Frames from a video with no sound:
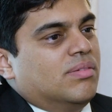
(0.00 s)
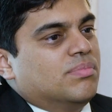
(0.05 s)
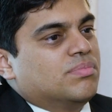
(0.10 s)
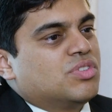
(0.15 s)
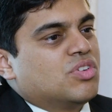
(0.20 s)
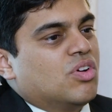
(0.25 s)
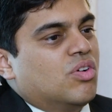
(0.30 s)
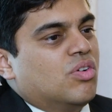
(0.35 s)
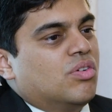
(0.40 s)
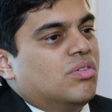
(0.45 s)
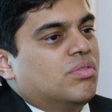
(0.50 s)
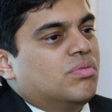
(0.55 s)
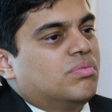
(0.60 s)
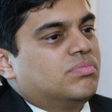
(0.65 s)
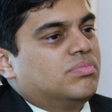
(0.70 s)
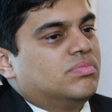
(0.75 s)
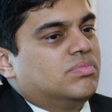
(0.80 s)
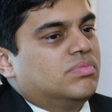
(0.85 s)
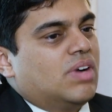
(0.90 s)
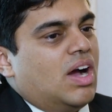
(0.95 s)
So
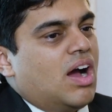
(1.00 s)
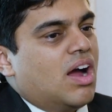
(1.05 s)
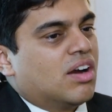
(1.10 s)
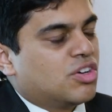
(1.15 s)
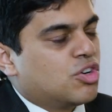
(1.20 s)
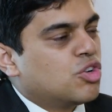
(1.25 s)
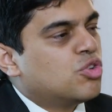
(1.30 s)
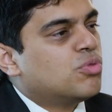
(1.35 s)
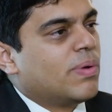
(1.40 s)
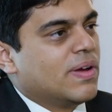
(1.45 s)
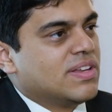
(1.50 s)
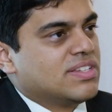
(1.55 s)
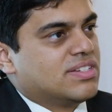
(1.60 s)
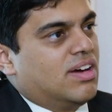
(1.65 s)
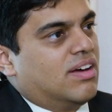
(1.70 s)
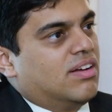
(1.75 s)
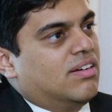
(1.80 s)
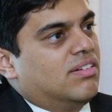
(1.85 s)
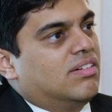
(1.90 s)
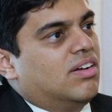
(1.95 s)
our group has
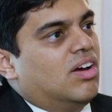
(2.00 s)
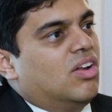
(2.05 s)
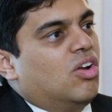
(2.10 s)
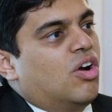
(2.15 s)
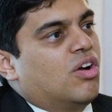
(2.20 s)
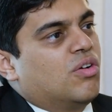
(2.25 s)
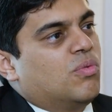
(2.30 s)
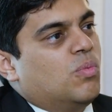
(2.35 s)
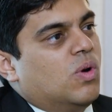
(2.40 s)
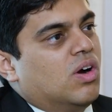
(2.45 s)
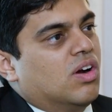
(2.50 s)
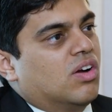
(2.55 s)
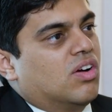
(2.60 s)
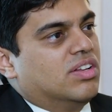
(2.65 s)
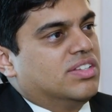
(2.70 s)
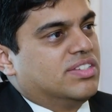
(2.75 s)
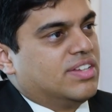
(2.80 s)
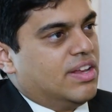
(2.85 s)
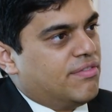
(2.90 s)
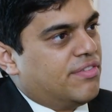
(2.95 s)
done a lot of work
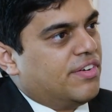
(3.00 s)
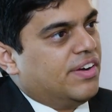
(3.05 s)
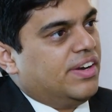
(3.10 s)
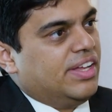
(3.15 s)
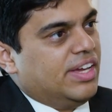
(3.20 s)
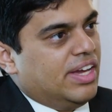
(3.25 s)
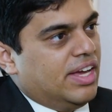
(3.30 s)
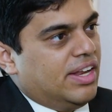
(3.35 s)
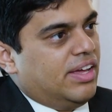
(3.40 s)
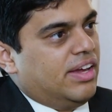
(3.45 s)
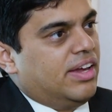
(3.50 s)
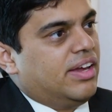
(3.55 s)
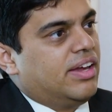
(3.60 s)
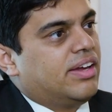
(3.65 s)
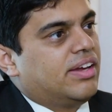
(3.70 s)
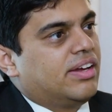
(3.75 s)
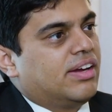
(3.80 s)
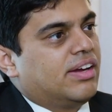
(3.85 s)
on cell-free DNA,